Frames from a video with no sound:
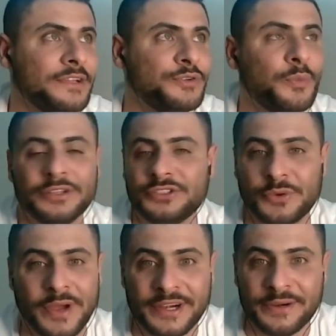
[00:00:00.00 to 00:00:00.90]
you want
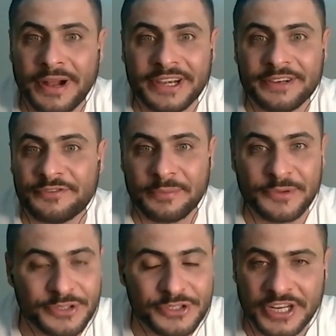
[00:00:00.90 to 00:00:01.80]
to earn money from
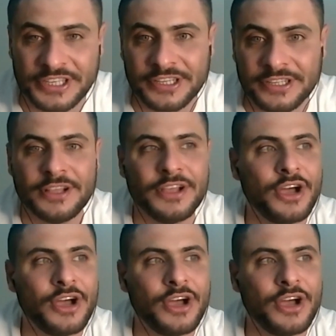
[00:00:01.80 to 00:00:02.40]
your channel,